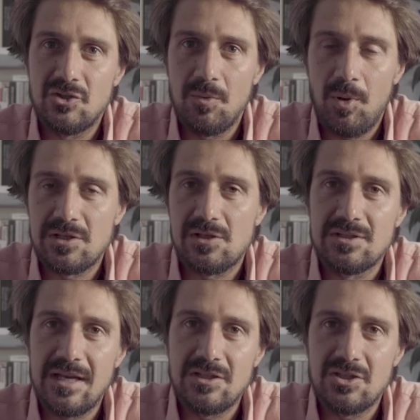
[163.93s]
no
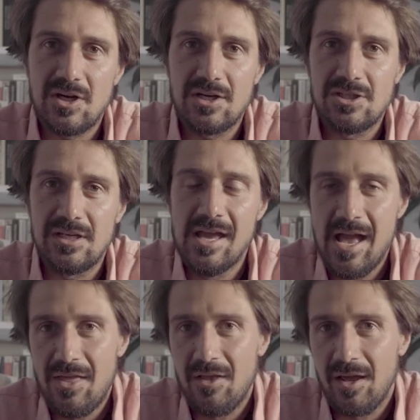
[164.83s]
personalization strategy,
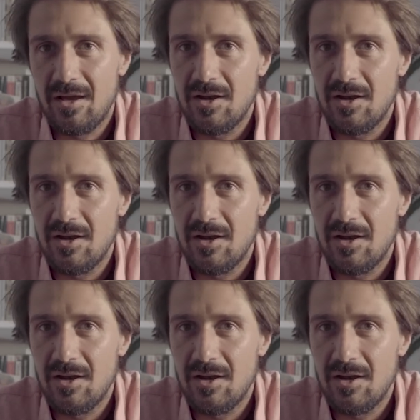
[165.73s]
and they're like,